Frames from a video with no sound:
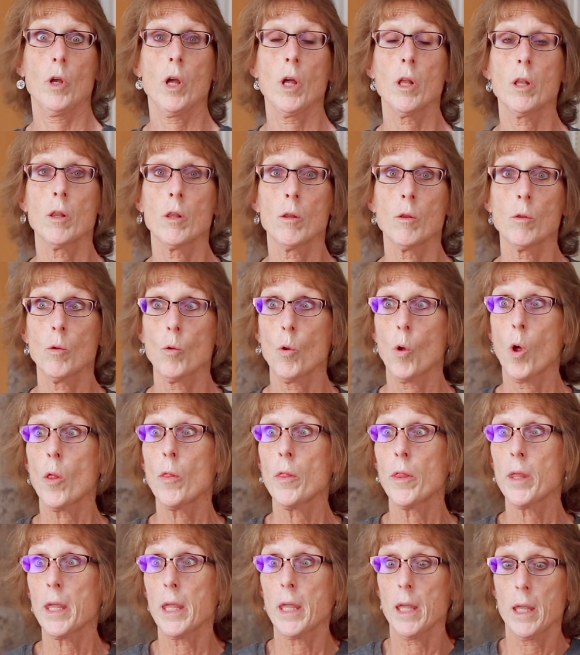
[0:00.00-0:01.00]
and
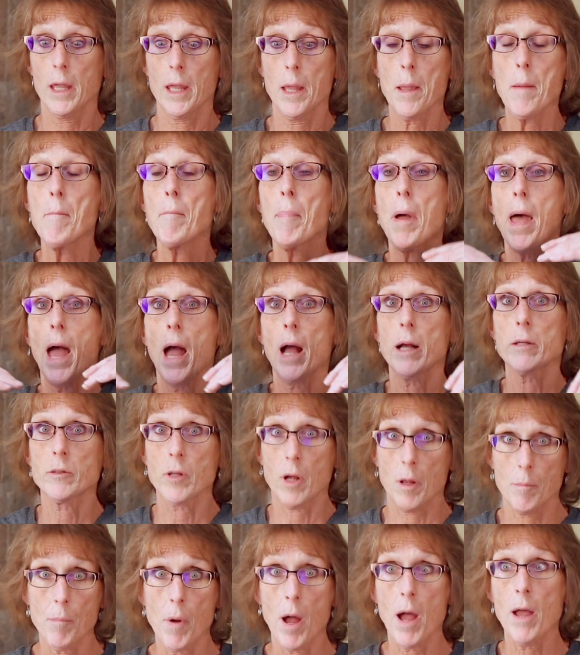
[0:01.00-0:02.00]
the impacts
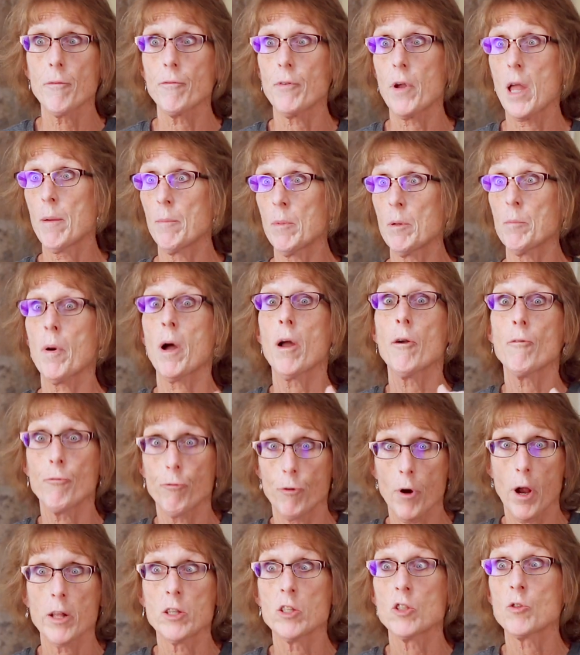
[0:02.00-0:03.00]
on my family, my
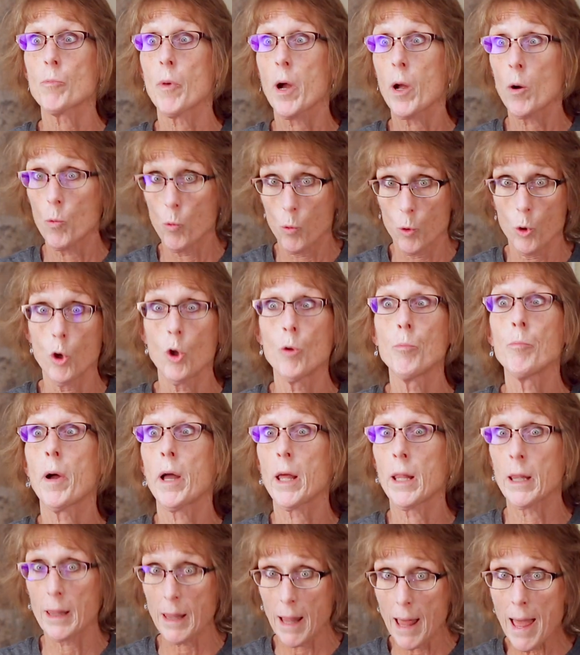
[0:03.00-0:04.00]
friends, my world,
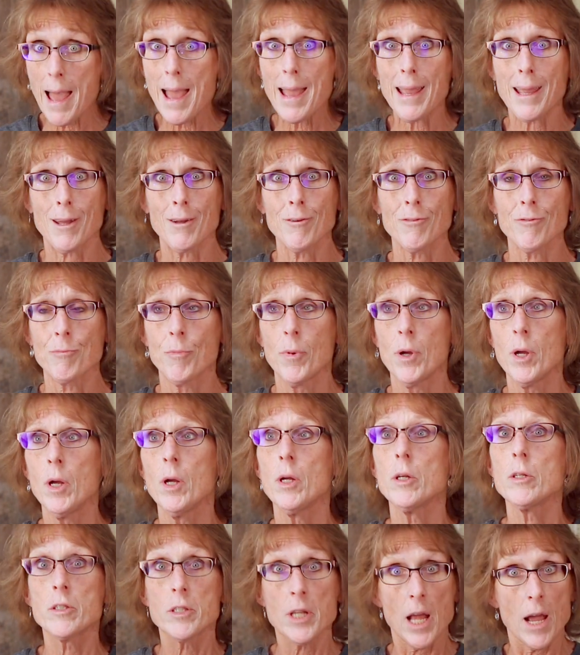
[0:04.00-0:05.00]
my life,
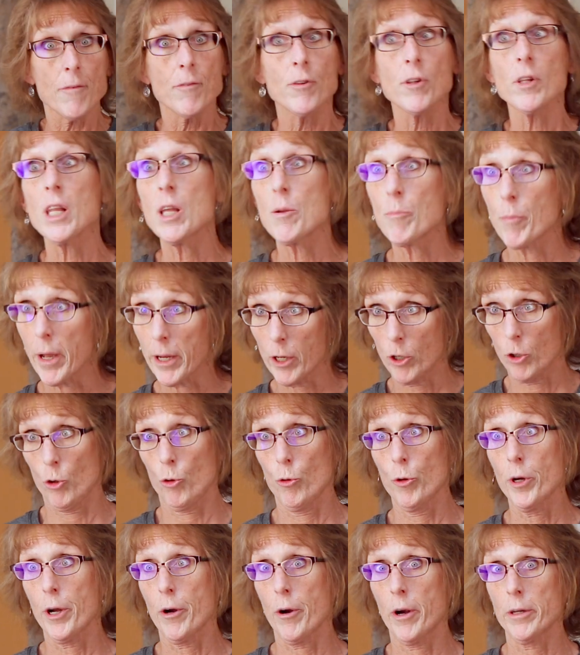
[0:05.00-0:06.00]
definitely my
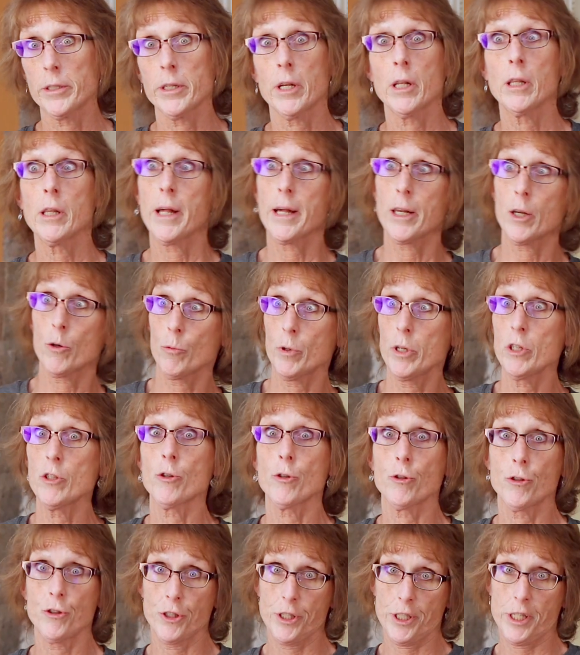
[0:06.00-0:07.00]
career. I did a lot of
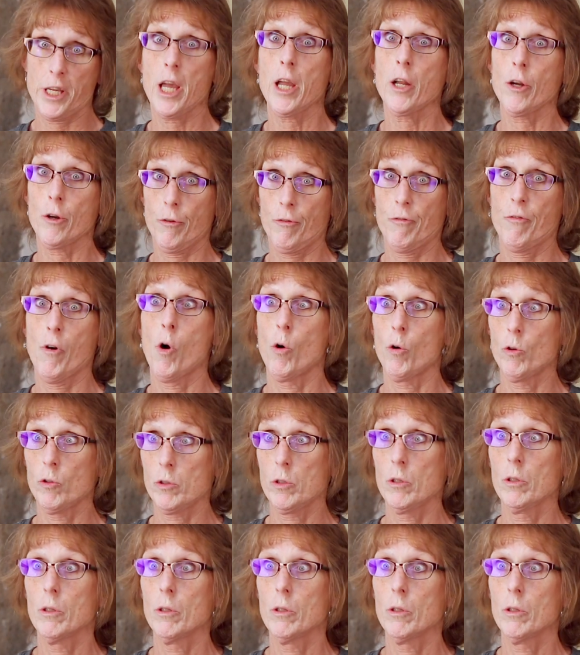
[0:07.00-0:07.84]
research to get here, folks.